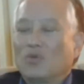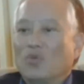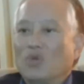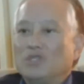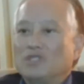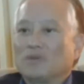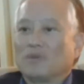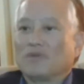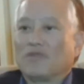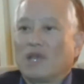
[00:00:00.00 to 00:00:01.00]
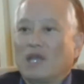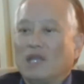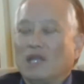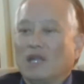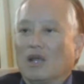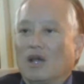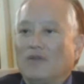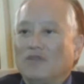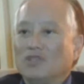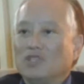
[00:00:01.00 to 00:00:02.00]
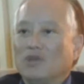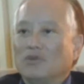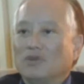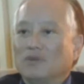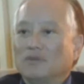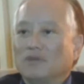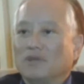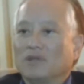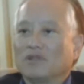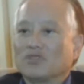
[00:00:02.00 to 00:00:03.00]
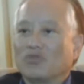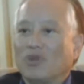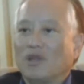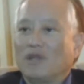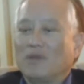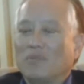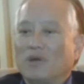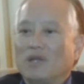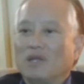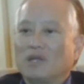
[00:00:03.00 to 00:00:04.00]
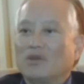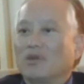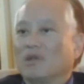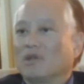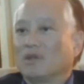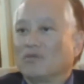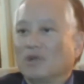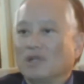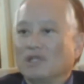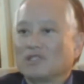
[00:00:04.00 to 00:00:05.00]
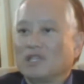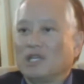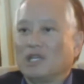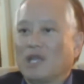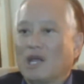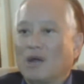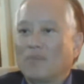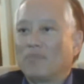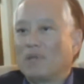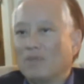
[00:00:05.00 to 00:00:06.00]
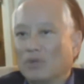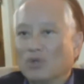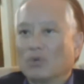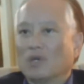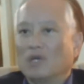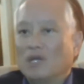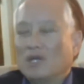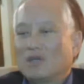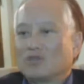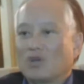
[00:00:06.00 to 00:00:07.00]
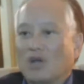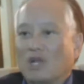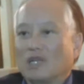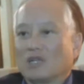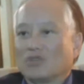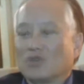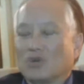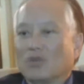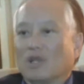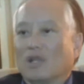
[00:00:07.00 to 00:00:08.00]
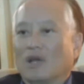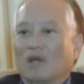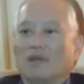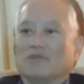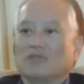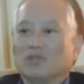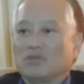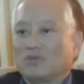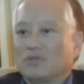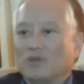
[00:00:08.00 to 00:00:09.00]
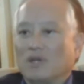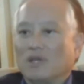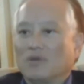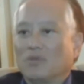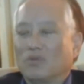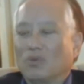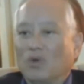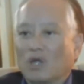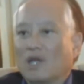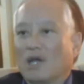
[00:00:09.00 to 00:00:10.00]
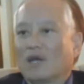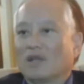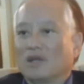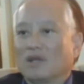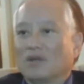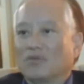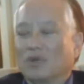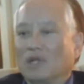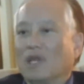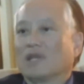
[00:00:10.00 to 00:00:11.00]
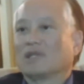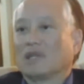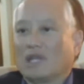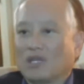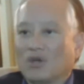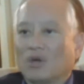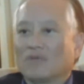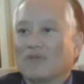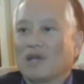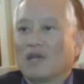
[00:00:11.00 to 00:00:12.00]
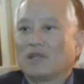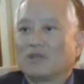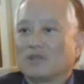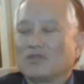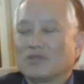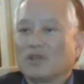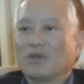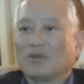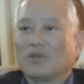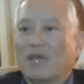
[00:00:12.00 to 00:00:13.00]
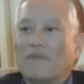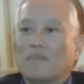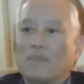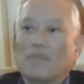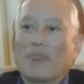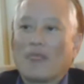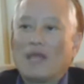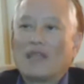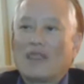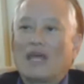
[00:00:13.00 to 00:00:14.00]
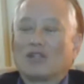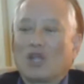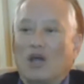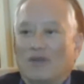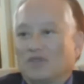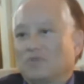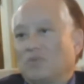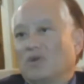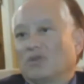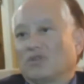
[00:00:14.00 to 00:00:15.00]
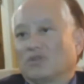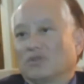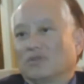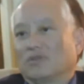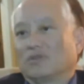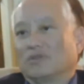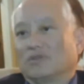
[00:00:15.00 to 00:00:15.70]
wisdom of that in life in general, you know, the serenity prayer, and really seeing how people who were trying to control their lives and trying to work harder really had to let go of that. And so that kind of spiritual